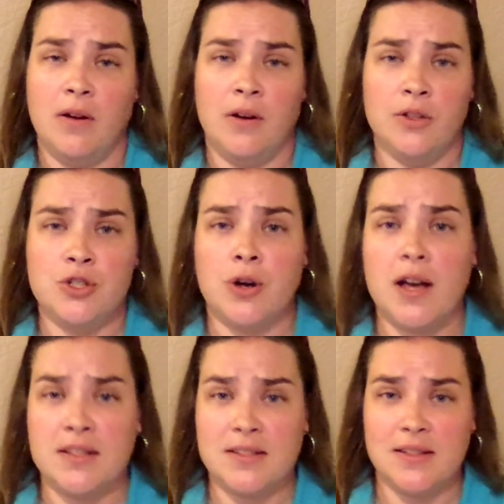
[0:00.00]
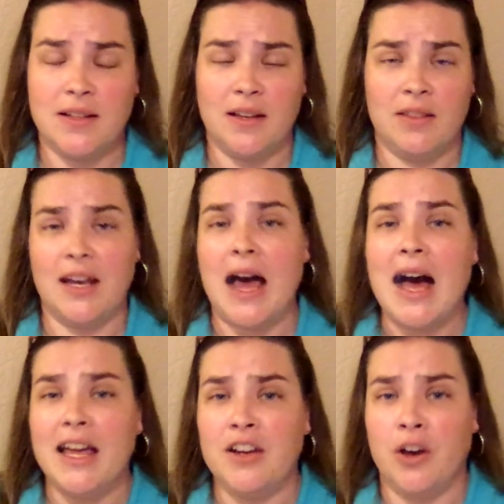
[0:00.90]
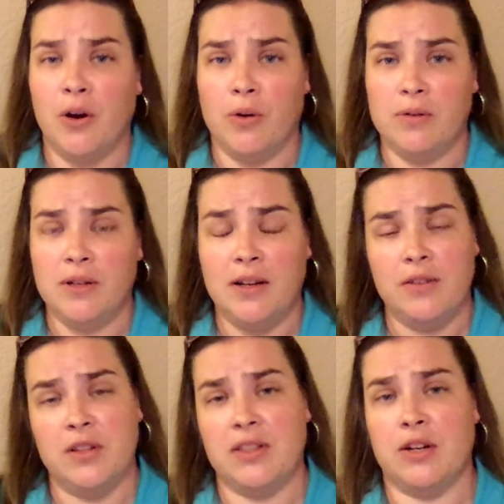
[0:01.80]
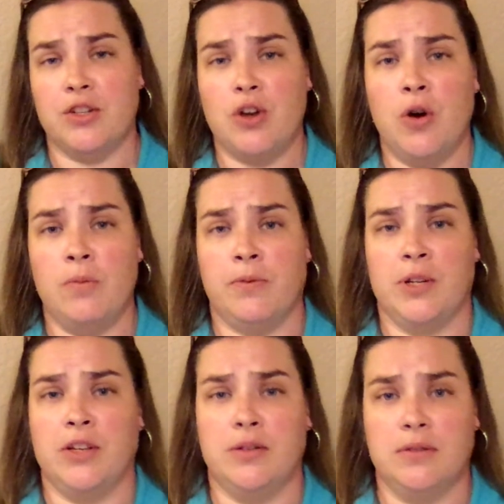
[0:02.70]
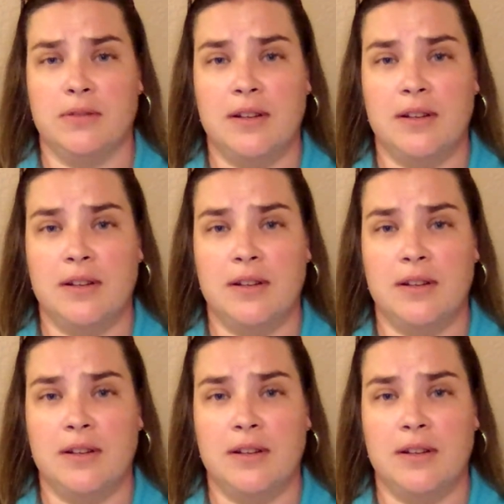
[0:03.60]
trust that I know that there is hope for you.